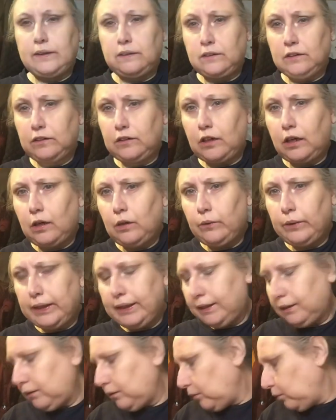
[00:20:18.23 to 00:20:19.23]
to go
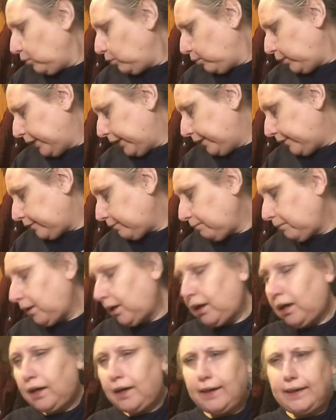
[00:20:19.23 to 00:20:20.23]
in with
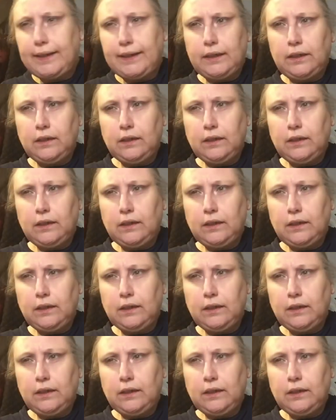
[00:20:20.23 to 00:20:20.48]
my